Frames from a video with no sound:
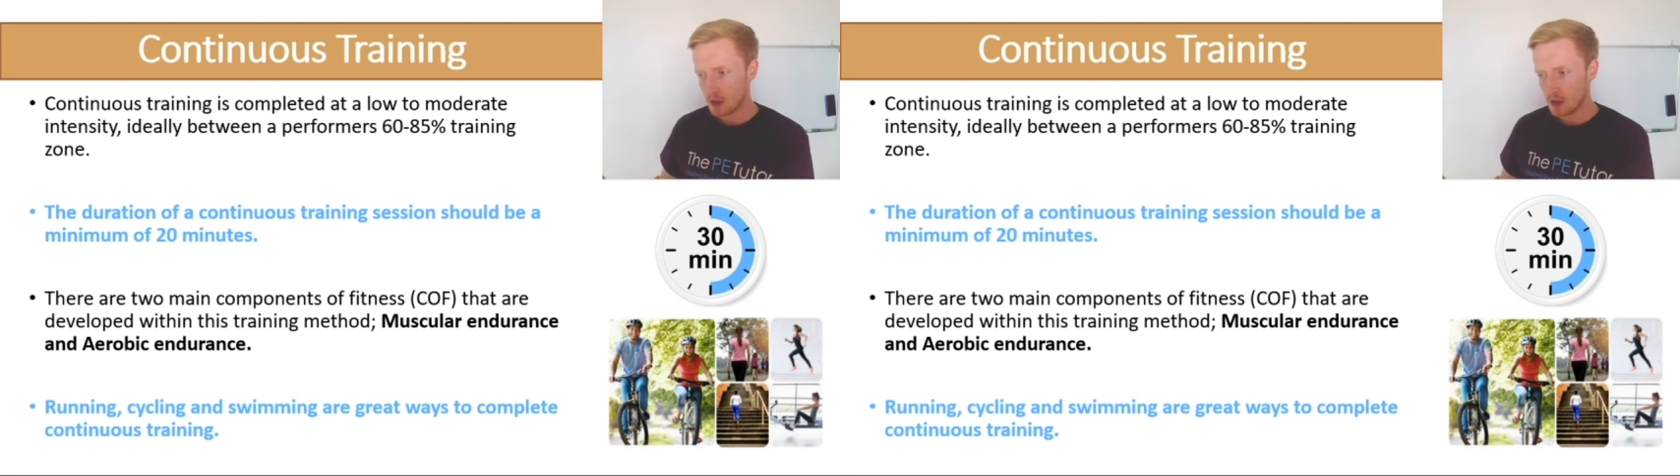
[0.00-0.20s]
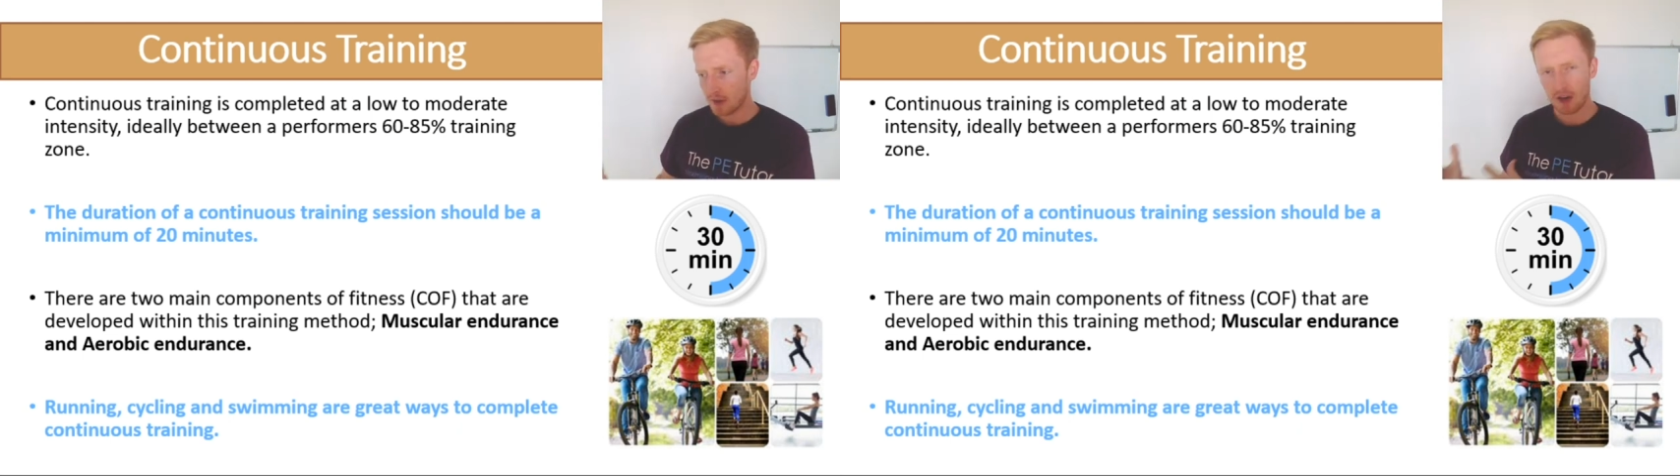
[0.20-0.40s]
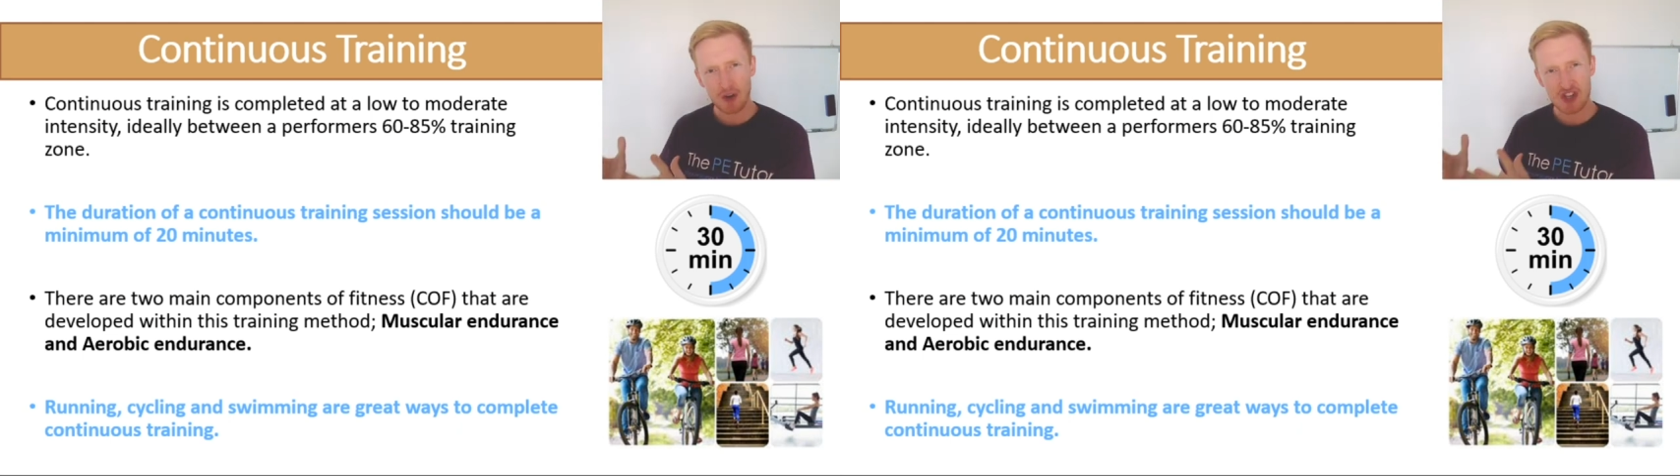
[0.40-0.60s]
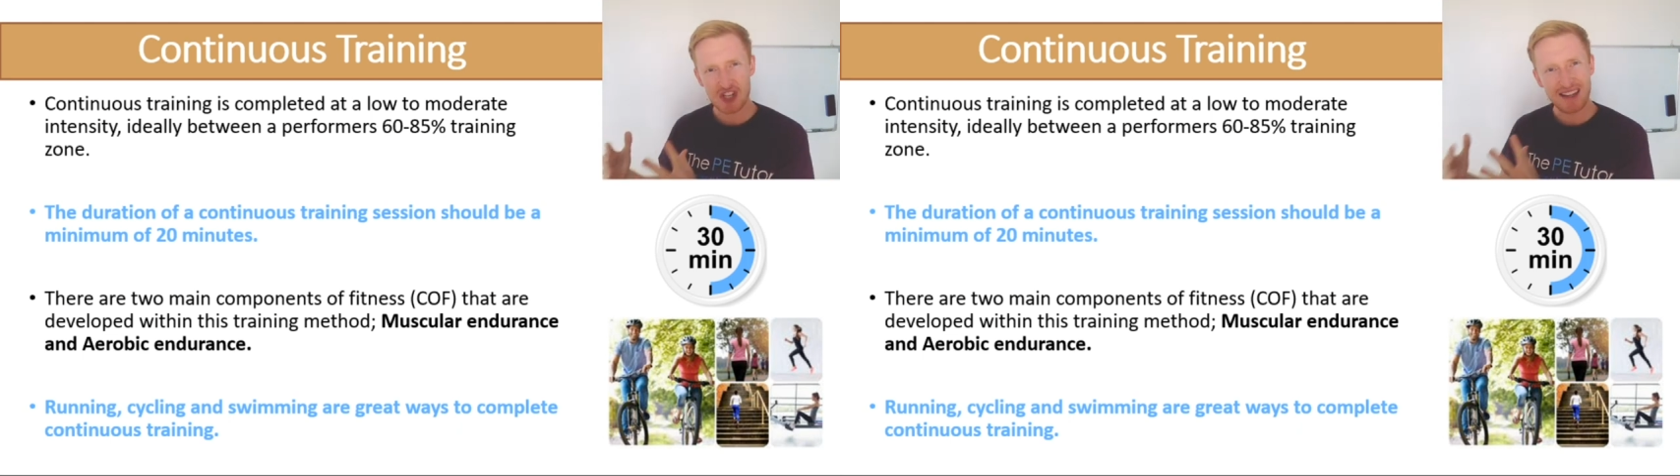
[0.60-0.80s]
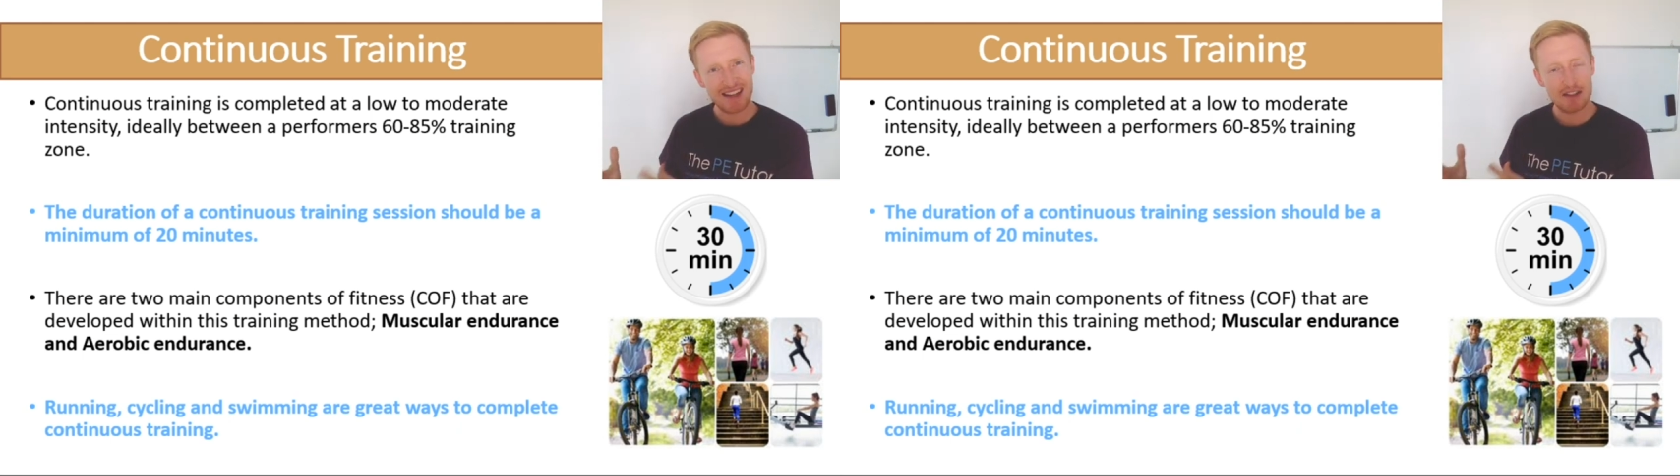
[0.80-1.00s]
they don't actually
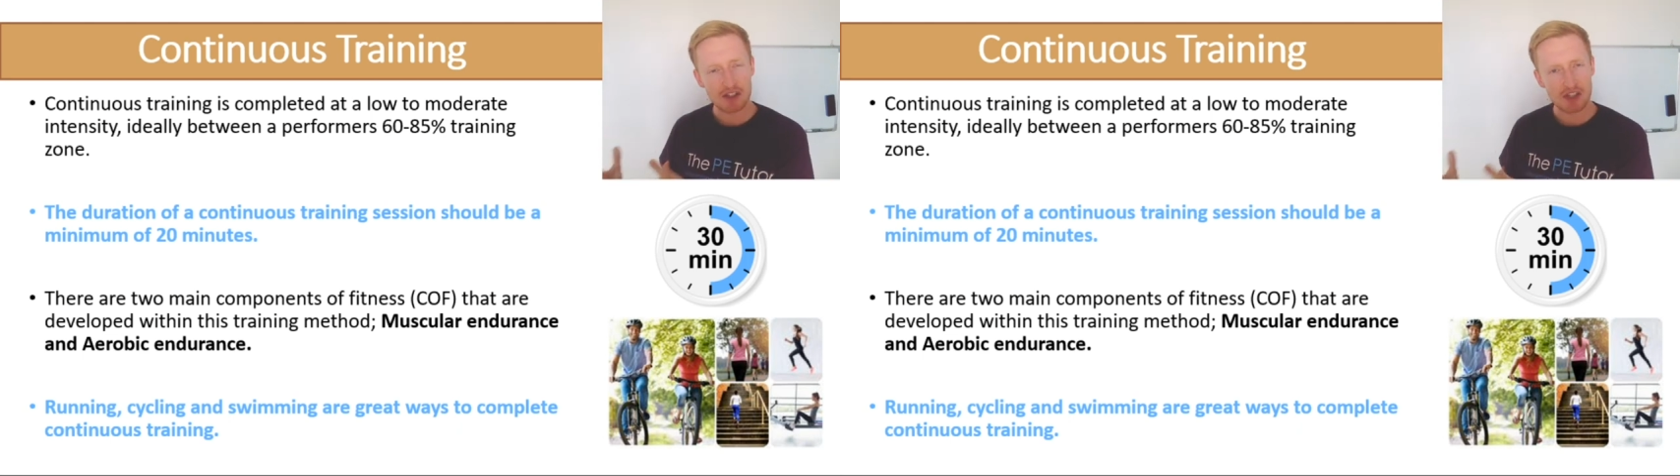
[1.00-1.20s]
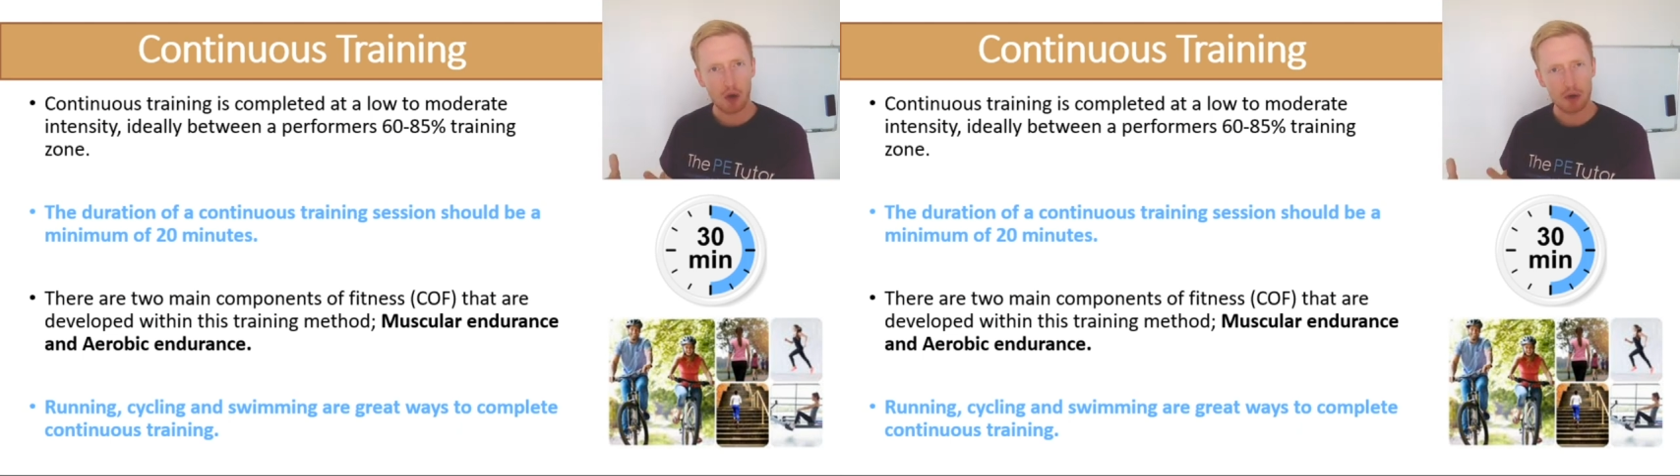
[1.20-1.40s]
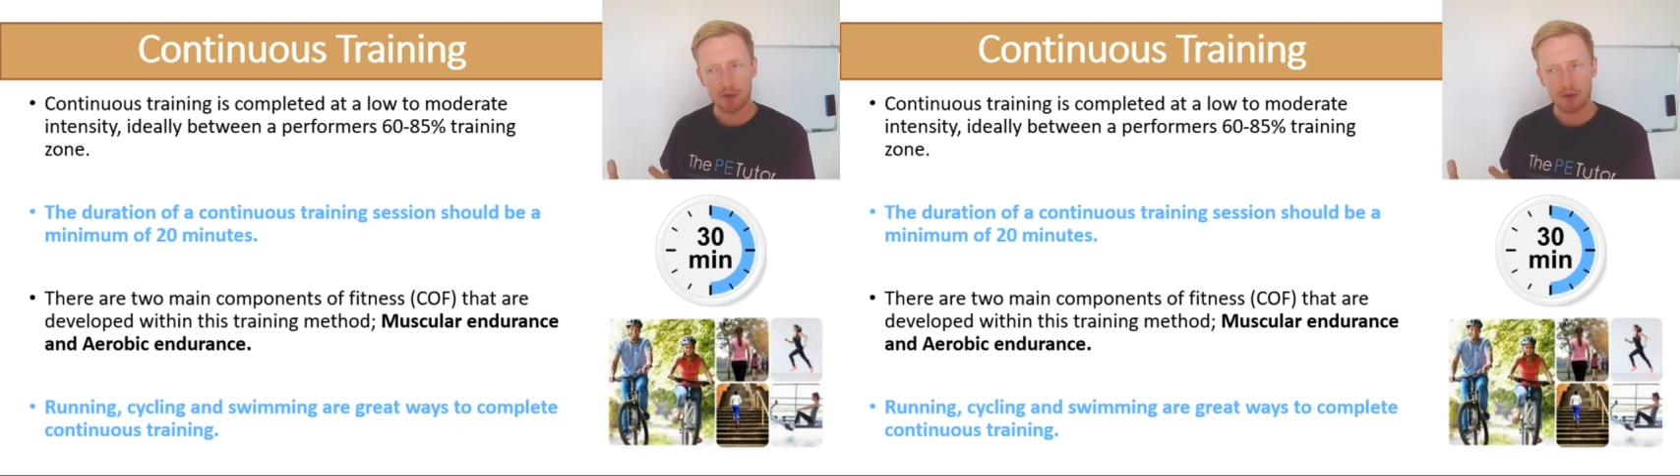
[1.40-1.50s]
need to cycle